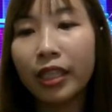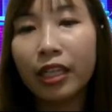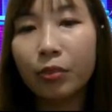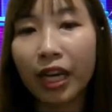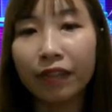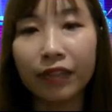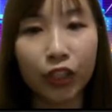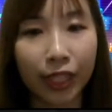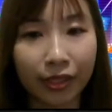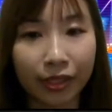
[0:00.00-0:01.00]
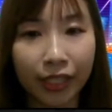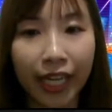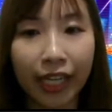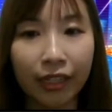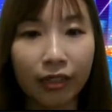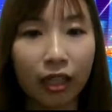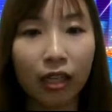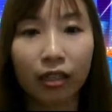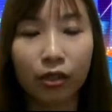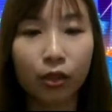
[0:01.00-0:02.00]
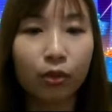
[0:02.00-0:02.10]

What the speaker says: Then we have the chassis CAN.